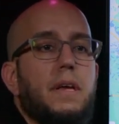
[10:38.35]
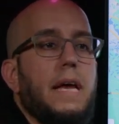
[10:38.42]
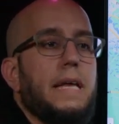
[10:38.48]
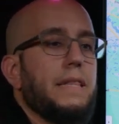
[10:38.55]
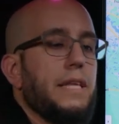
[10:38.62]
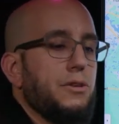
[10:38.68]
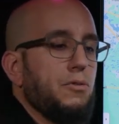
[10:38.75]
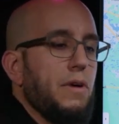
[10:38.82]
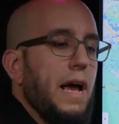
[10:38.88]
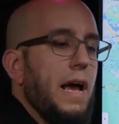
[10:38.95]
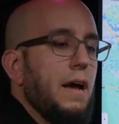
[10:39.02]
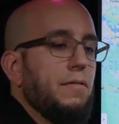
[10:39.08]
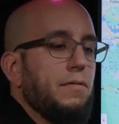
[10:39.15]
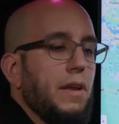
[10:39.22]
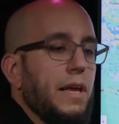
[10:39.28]
and then you'll
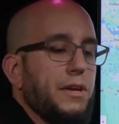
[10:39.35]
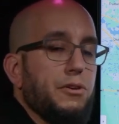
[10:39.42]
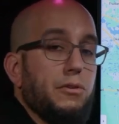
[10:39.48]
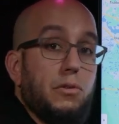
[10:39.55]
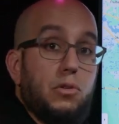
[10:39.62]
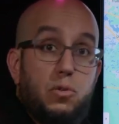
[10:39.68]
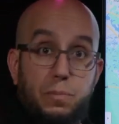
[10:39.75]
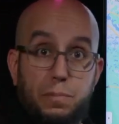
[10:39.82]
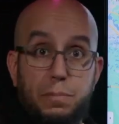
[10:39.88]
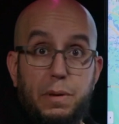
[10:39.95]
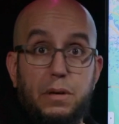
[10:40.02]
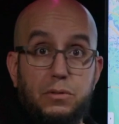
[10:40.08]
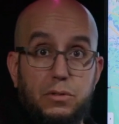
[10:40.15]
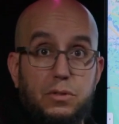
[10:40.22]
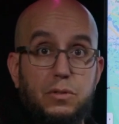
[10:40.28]
have like your loop
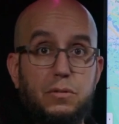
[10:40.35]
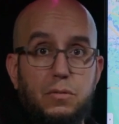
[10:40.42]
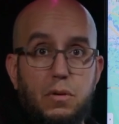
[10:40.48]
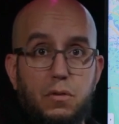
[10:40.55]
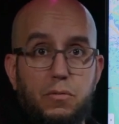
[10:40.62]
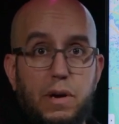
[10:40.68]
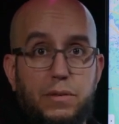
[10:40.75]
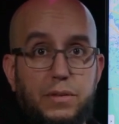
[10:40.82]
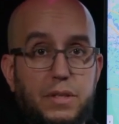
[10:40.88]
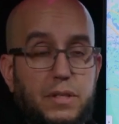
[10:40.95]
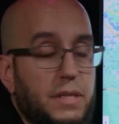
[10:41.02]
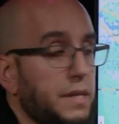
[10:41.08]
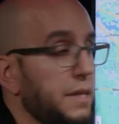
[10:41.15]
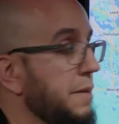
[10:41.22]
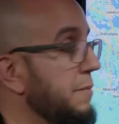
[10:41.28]
belts around the
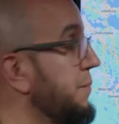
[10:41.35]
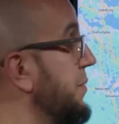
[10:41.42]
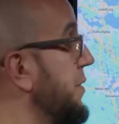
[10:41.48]
city.